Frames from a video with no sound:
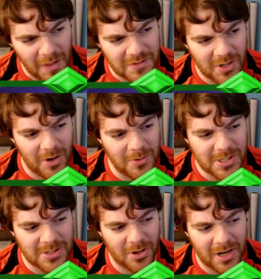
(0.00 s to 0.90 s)
So
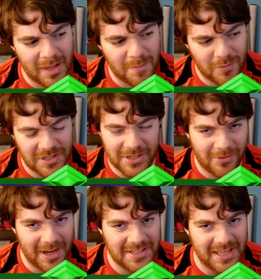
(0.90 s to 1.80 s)
she's got a pretty
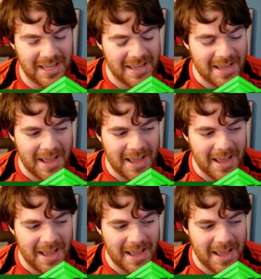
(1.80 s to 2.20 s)
crazy